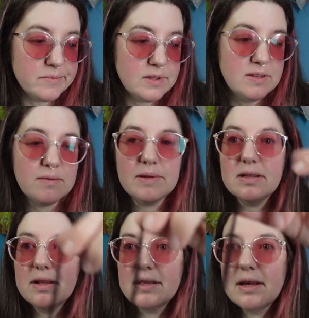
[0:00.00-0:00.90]
Something
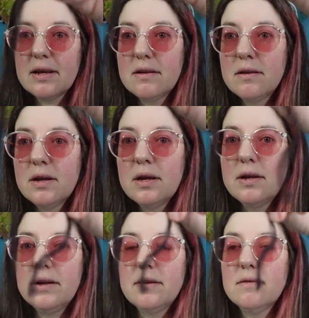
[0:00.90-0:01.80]
like that.
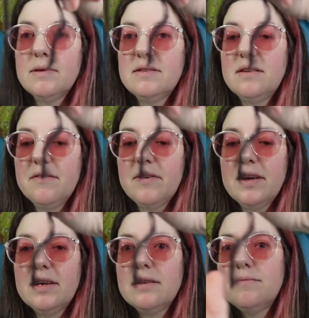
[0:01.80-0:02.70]
Here, let me see if I can.